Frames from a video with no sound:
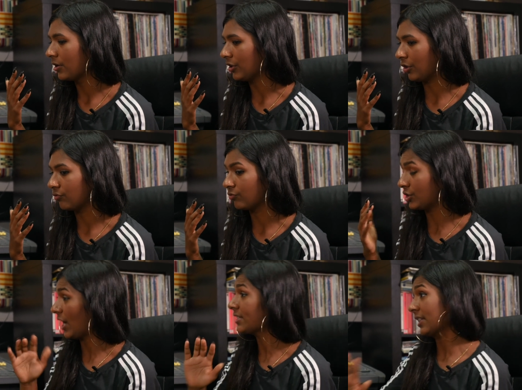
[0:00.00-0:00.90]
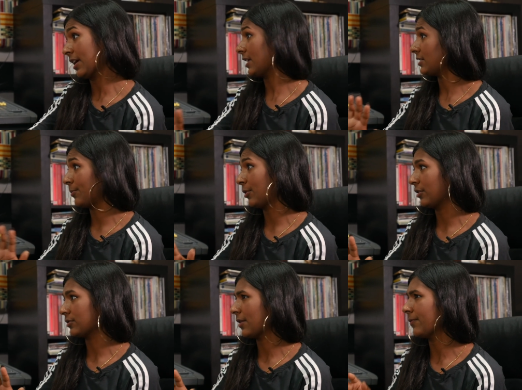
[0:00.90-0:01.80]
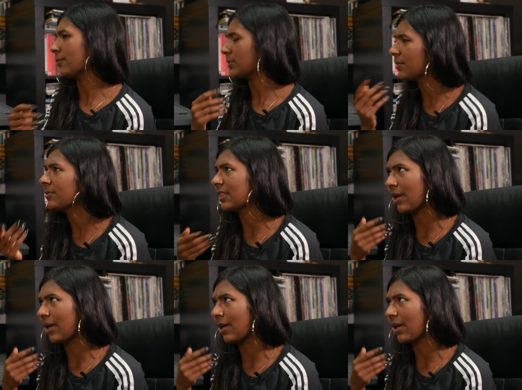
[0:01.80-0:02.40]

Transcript: you know rejecting it and separating yourself off was something